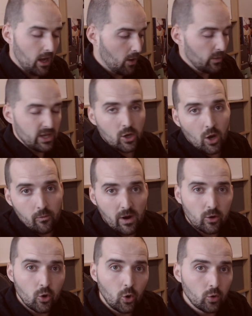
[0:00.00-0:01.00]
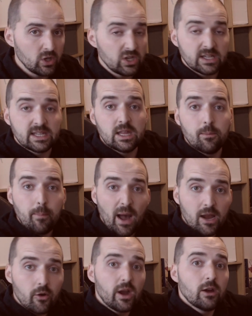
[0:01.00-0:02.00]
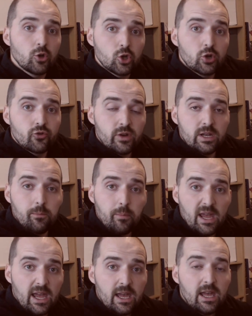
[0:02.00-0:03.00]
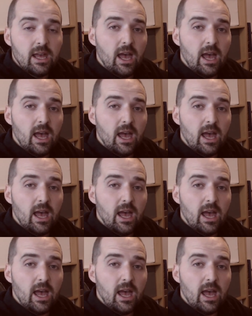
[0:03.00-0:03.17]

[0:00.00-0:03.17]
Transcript: When you go around corners, you can see the background juddering a bit,